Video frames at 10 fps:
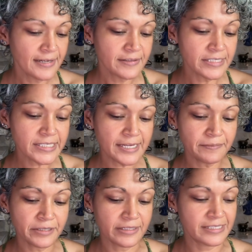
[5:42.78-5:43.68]
This
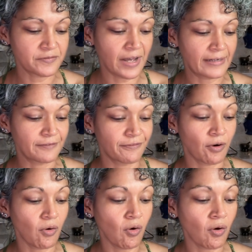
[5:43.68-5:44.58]
statement is valid
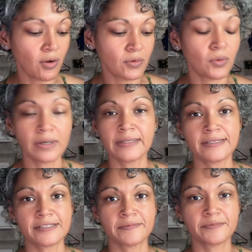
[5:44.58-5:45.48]
for all
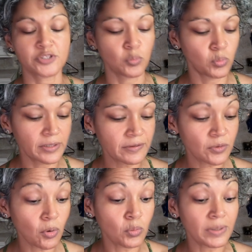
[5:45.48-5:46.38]
organisms with
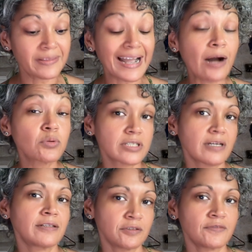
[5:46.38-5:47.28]
or without
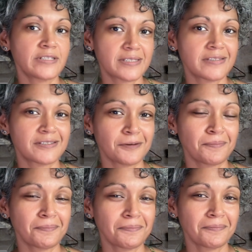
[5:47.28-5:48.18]
a nervous
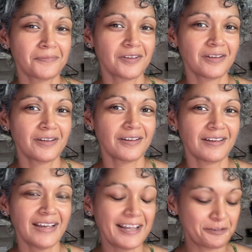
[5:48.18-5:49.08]
system,
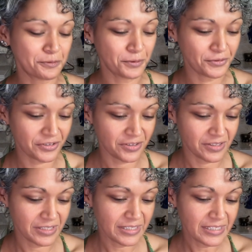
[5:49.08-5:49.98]
end quote.
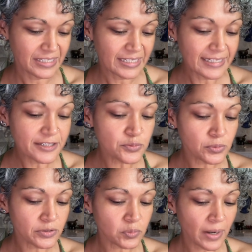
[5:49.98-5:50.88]
It is
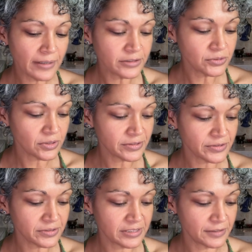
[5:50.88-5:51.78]
worthwhile to
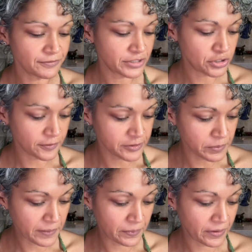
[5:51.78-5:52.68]
also see Fritjof's
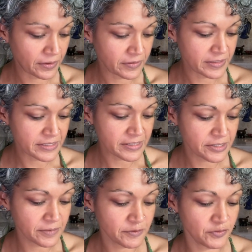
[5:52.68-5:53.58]
paper, The
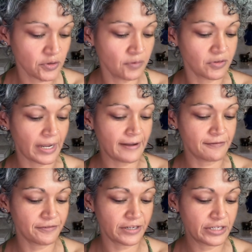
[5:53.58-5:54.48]
Systems View of
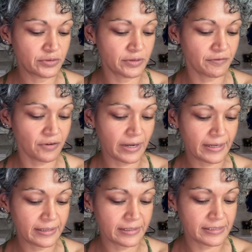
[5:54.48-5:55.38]
Life, a
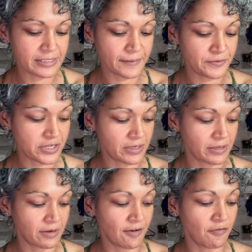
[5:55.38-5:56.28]
Unifying Conception
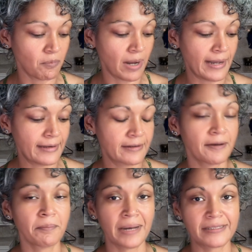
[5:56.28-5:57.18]
of Mind,
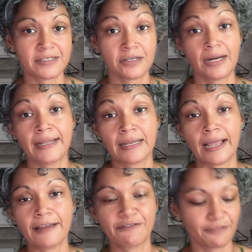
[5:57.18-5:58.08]
Matter, and
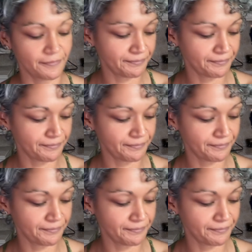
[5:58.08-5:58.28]
Life.